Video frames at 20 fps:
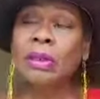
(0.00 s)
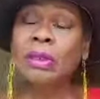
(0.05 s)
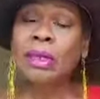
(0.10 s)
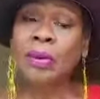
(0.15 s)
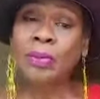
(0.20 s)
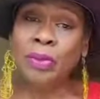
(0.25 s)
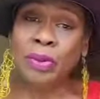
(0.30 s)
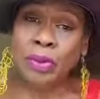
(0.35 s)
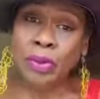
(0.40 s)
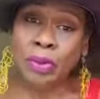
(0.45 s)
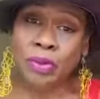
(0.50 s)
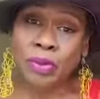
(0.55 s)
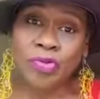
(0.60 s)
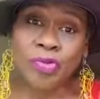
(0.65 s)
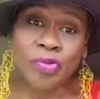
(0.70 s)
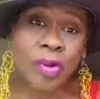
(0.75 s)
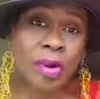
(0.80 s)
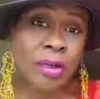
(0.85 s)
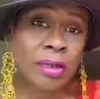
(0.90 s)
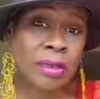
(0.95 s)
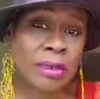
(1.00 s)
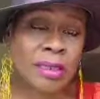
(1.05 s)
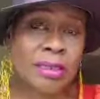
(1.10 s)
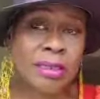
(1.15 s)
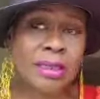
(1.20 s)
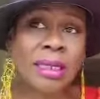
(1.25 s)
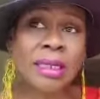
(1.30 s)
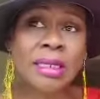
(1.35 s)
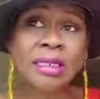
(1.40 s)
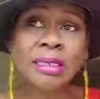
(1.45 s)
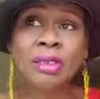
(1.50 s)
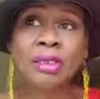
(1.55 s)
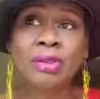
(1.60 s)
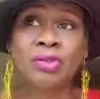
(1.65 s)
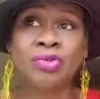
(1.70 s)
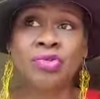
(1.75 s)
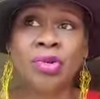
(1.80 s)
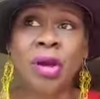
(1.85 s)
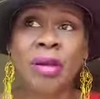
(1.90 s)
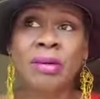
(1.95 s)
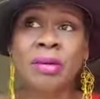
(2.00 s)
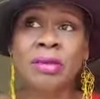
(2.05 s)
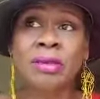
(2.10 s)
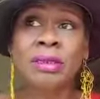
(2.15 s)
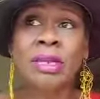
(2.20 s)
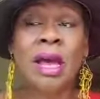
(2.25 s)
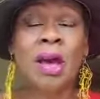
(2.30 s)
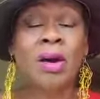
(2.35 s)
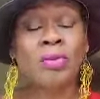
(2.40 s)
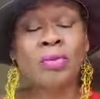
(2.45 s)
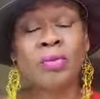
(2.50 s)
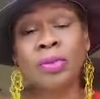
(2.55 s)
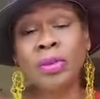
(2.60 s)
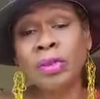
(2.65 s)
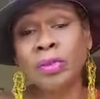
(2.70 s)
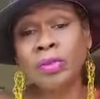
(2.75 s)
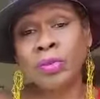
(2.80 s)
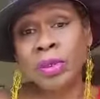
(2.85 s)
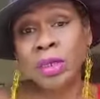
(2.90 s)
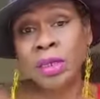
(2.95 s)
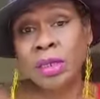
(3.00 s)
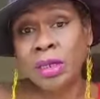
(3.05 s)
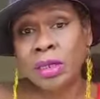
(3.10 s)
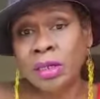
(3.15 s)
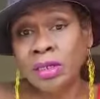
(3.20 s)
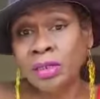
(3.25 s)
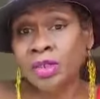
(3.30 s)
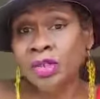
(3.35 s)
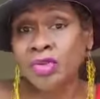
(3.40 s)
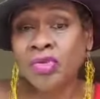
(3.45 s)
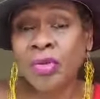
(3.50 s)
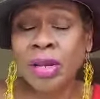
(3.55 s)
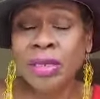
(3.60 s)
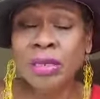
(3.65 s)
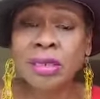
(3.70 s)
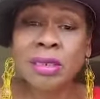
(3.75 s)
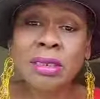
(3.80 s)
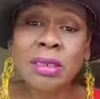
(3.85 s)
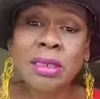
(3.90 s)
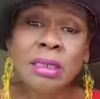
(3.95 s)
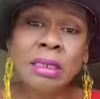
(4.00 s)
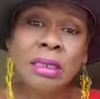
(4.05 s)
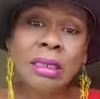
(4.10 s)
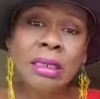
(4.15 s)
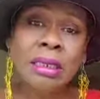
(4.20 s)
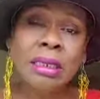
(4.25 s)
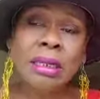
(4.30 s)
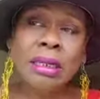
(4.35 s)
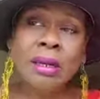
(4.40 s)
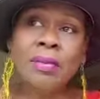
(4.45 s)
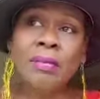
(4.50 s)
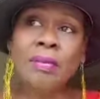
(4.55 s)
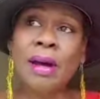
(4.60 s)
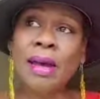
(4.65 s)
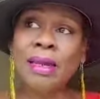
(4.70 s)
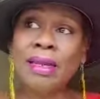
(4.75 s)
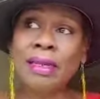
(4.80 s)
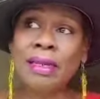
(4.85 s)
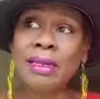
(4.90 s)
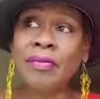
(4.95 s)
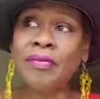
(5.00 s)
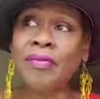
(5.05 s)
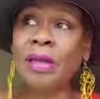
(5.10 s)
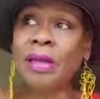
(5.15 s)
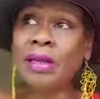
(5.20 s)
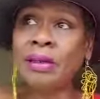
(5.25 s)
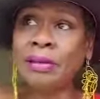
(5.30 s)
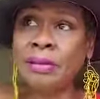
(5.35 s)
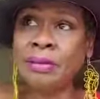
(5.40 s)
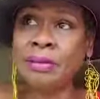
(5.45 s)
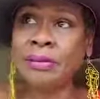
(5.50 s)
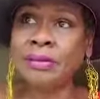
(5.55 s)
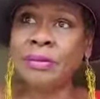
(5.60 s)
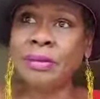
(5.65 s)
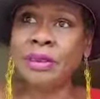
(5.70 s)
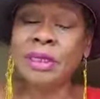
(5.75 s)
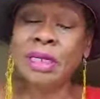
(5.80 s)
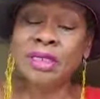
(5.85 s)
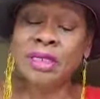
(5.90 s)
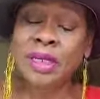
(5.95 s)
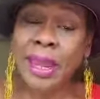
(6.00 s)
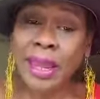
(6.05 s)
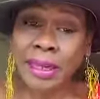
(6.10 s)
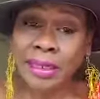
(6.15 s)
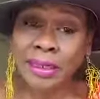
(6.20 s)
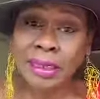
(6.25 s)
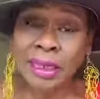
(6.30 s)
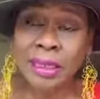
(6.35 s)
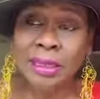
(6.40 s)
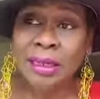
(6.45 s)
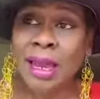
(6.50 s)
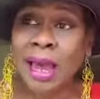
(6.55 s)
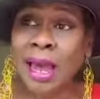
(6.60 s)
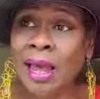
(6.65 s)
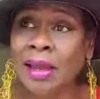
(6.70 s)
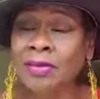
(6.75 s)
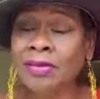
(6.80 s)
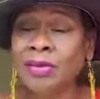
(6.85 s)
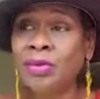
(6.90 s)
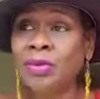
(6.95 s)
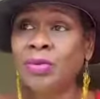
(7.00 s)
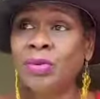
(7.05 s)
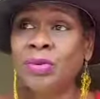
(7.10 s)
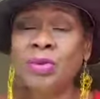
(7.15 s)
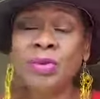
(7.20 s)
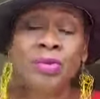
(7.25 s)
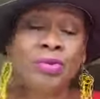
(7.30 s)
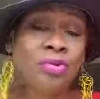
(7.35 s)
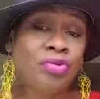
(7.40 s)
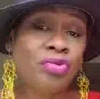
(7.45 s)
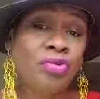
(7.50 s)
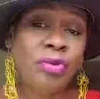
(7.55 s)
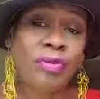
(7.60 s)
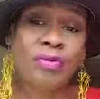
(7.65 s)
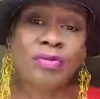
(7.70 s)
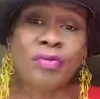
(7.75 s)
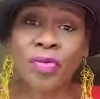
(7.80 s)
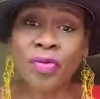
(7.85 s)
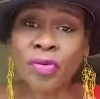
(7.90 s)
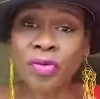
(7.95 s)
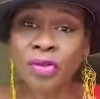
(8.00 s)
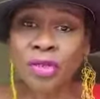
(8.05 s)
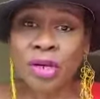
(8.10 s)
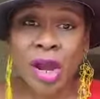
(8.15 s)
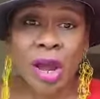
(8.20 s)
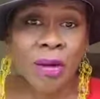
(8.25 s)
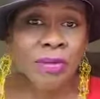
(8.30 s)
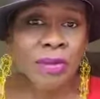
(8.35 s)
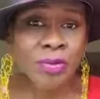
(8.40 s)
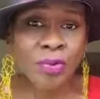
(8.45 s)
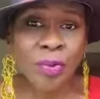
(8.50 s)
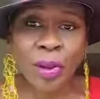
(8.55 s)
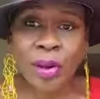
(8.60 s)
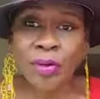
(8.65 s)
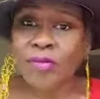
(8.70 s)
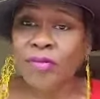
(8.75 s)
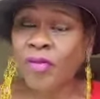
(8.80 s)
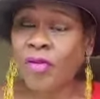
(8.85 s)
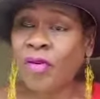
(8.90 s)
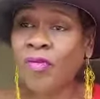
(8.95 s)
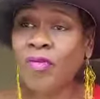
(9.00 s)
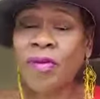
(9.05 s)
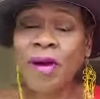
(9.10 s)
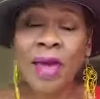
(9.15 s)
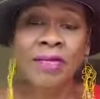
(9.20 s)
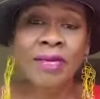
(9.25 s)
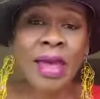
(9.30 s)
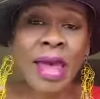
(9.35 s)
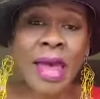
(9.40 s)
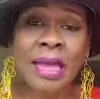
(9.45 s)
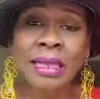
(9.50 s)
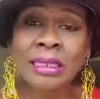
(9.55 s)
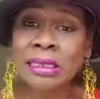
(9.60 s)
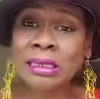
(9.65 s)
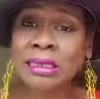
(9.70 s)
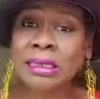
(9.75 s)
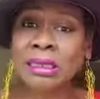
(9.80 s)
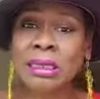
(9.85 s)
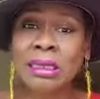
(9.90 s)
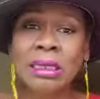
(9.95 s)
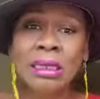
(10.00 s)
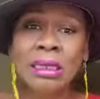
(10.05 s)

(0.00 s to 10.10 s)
that we use drugs and things to drown us out. We are stressed by living such hectic lives, doing 2, 3, 4 jobs, wearing 4 or 5 hats,